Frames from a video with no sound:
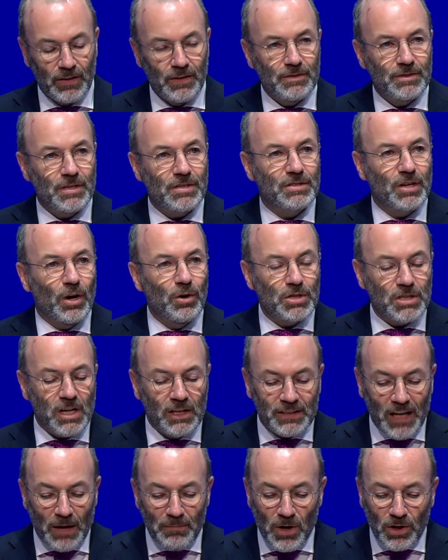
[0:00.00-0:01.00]
The Social
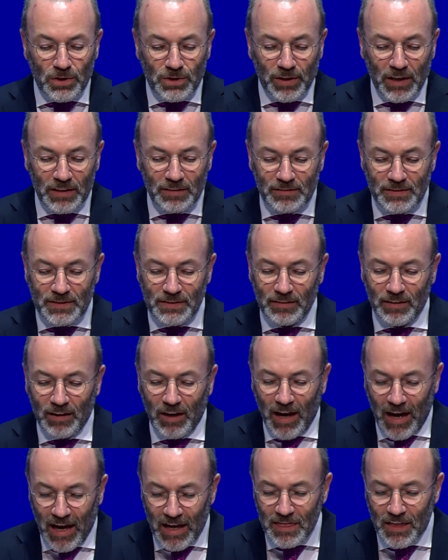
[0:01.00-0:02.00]
Democrats
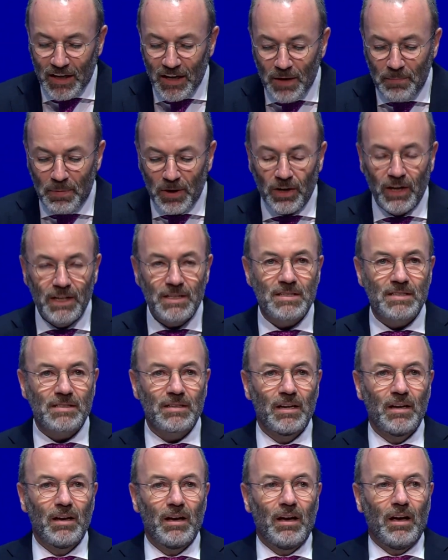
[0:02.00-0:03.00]
and the liberals
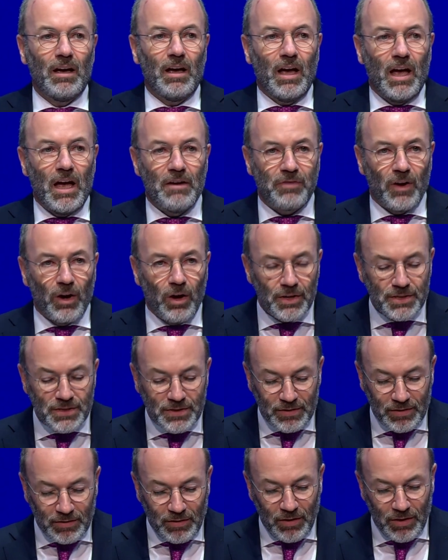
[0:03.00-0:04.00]
have
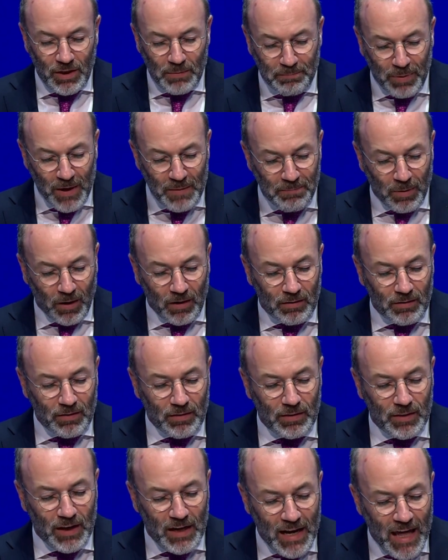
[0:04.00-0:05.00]
lost the people.
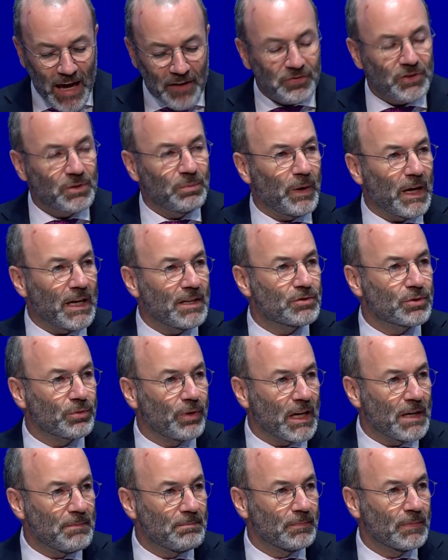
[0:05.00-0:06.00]
The left-wing
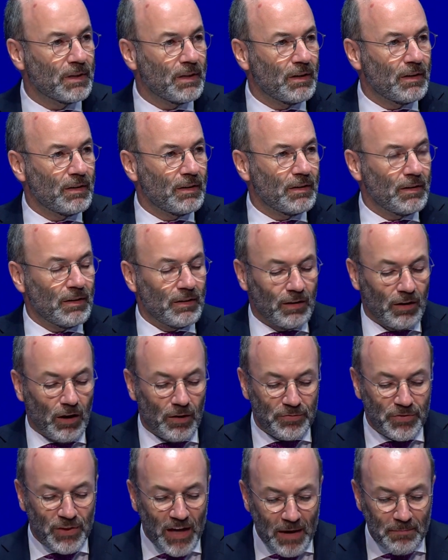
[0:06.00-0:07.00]
dream
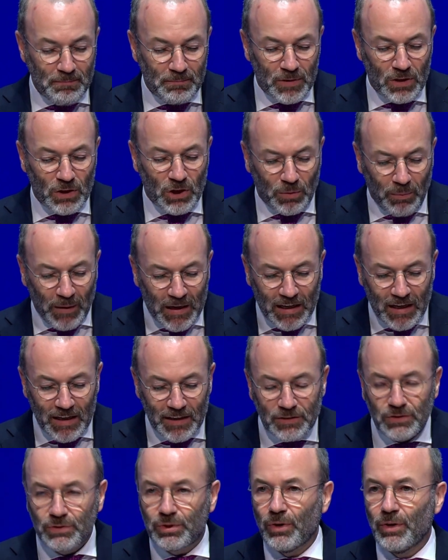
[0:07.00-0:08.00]
of them
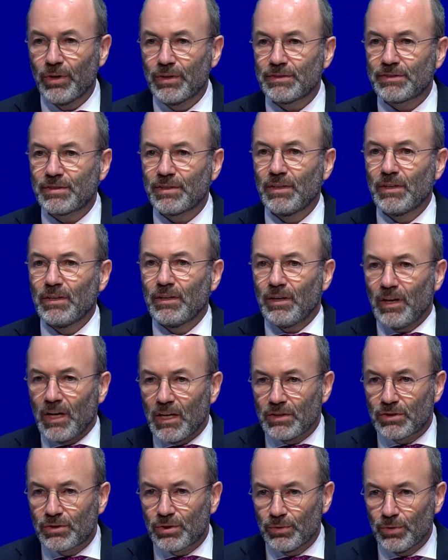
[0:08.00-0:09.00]
quickly turned
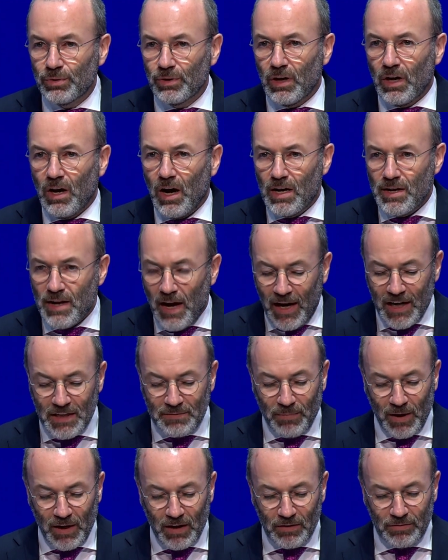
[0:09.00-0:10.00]
into a
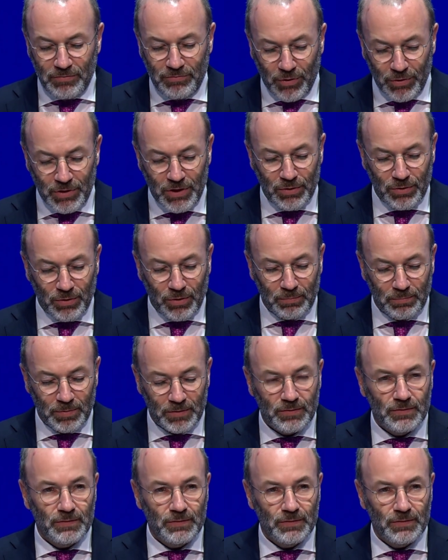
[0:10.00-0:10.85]
nightmare for Europe.